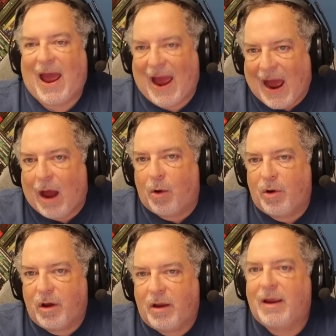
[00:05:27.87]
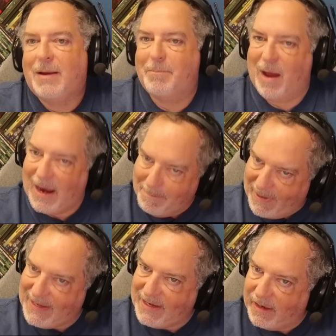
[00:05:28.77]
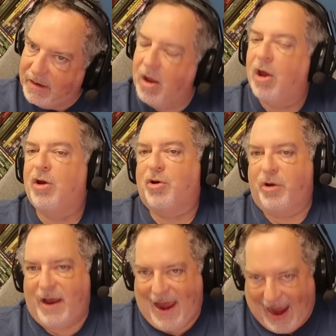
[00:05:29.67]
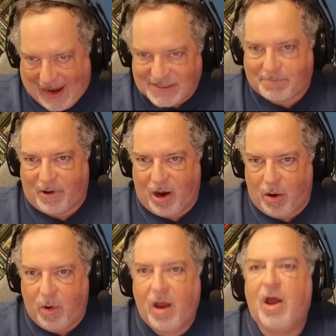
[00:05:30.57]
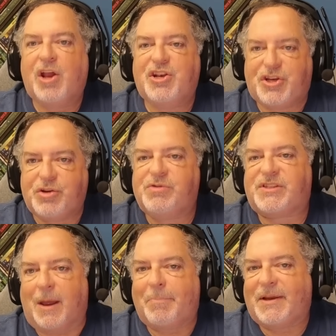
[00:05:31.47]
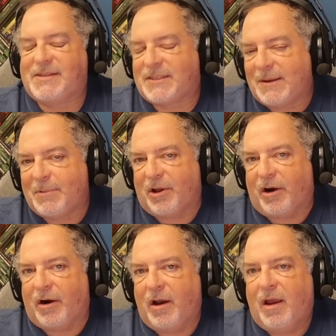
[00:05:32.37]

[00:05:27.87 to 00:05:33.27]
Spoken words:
how, in my opinion, could Hasbro do something similar?